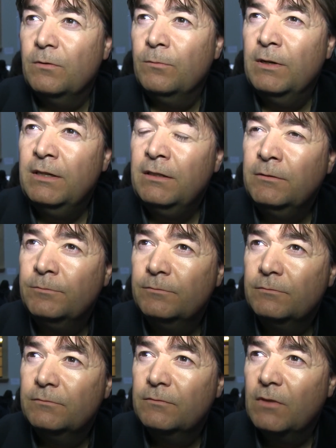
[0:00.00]
Well,
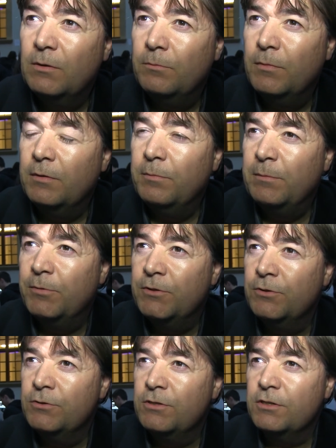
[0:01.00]
big
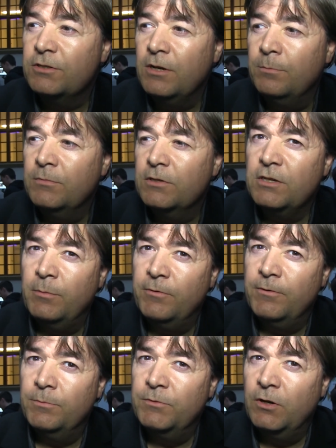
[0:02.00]
producers, some
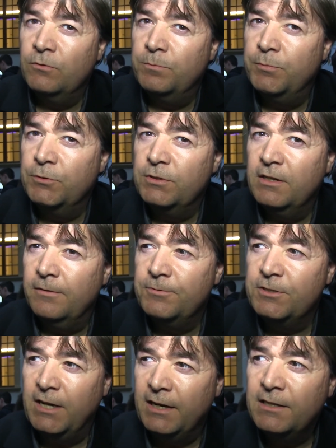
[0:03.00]
of them don't put enough
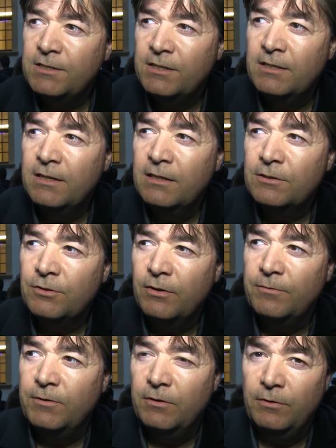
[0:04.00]
science in there. So
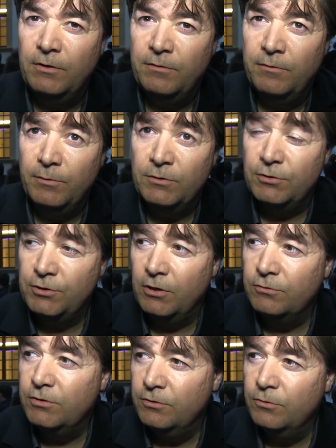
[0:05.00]
if you want your
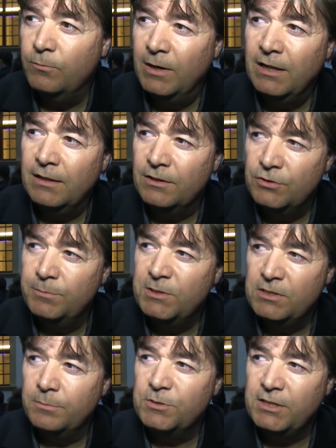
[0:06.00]
show to do well, there should
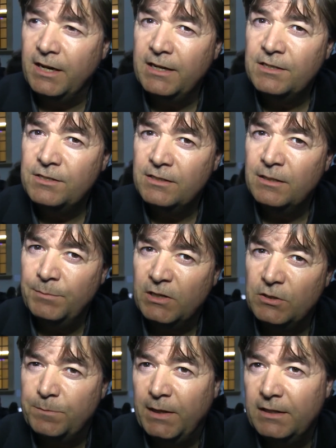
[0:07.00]
be some science in it,
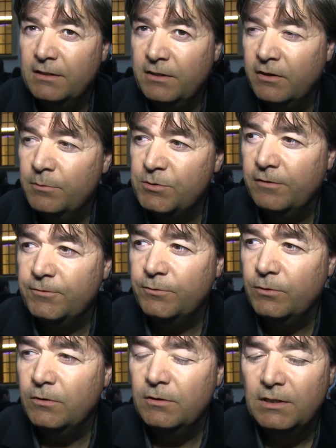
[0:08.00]
because planetariums, after
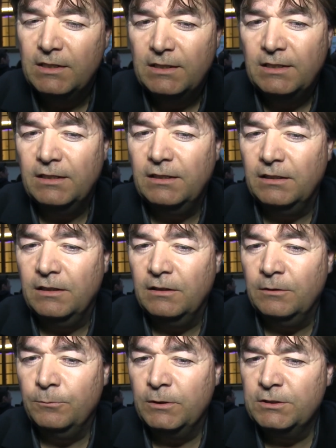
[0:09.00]
all,
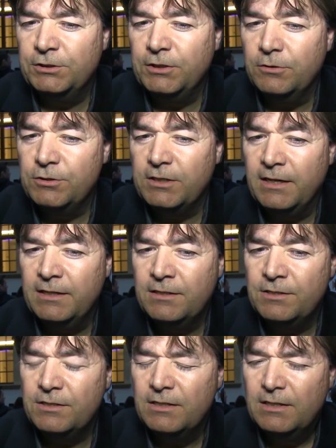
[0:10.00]
want to show
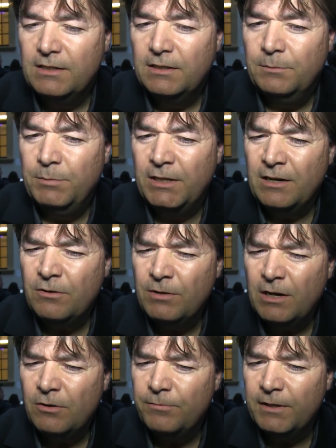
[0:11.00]
science. But I
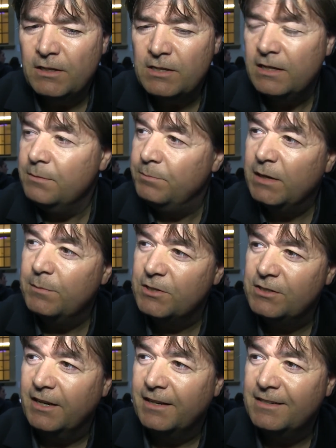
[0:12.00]
don't think there's any big
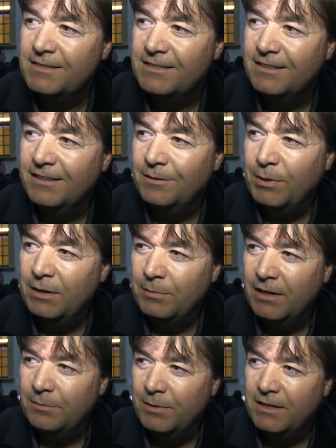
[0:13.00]
mistakes by
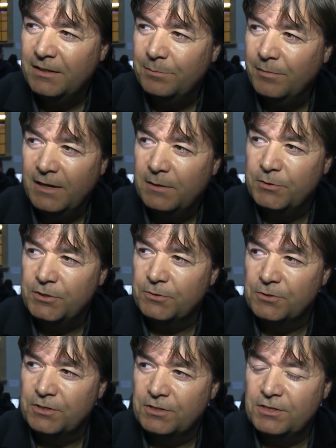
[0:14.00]
the
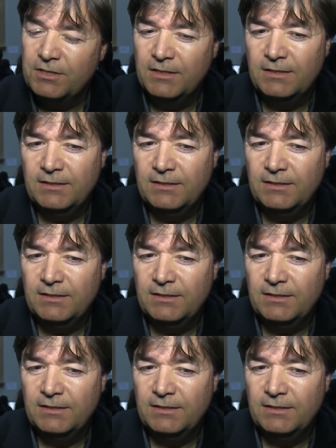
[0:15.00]
producers.